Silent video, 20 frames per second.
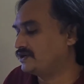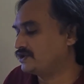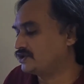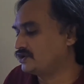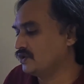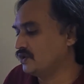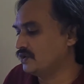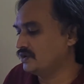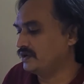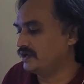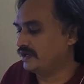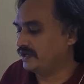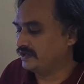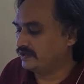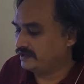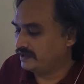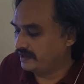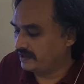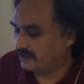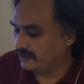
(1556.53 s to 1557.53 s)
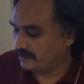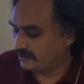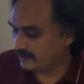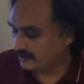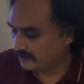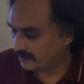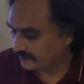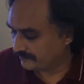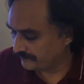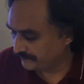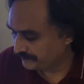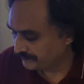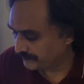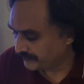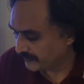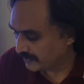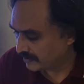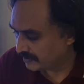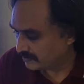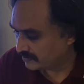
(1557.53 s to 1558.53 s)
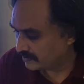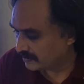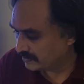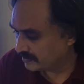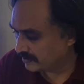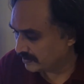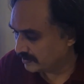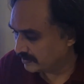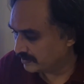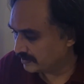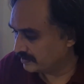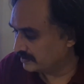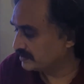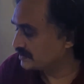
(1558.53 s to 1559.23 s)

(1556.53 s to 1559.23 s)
shown in the